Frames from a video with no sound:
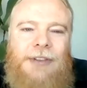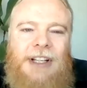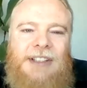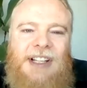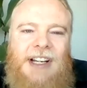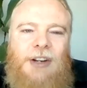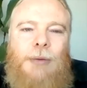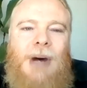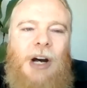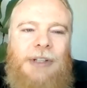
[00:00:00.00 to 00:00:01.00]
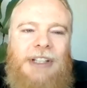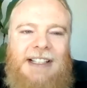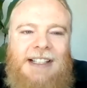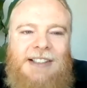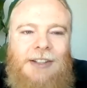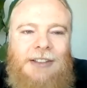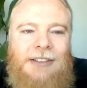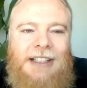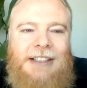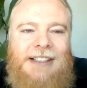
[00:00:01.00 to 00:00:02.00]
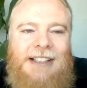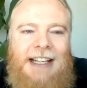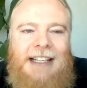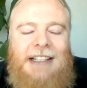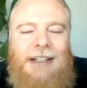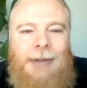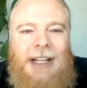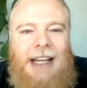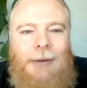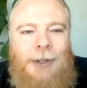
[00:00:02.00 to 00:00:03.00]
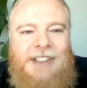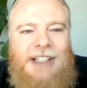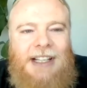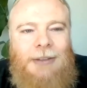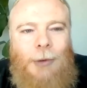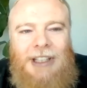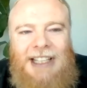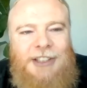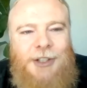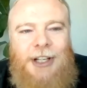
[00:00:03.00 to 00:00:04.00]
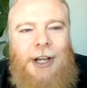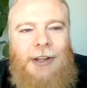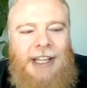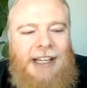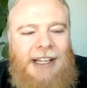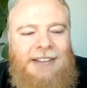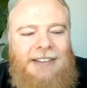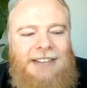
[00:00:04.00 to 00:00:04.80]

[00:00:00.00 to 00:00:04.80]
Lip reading: the Te Reo Māori in the song, can you say anything about that? What led you to go there?